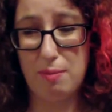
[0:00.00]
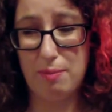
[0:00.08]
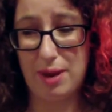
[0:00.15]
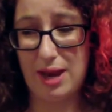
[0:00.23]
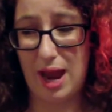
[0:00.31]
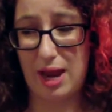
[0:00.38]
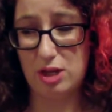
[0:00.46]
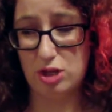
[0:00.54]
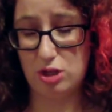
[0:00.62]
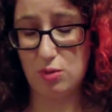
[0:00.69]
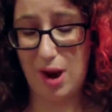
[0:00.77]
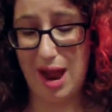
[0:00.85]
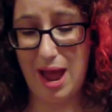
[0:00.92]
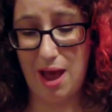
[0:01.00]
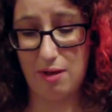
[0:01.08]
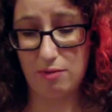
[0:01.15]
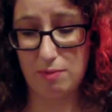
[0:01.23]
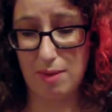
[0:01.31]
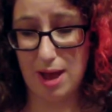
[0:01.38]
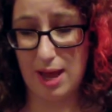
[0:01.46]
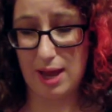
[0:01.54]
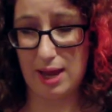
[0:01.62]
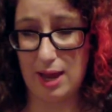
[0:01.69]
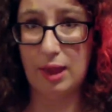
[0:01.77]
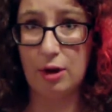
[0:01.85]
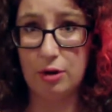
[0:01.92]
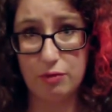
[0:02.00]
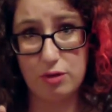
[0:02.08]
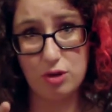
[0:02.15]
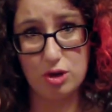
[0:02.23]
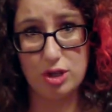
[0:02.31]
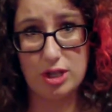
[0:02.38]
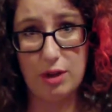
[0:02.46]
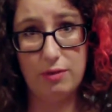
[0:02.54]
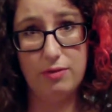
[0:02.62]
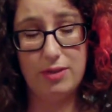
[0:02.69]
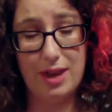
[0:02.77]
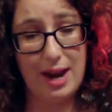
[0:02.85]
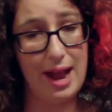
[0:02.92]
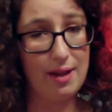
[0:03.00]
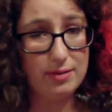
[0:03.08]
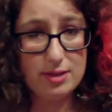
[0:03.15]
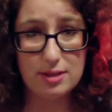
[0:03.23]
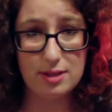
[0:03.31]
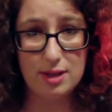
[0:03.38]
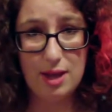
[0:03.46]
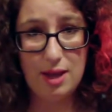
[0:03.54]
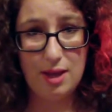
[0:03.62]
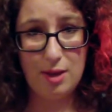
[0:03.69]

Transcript: but I do have my letter to future self that I have to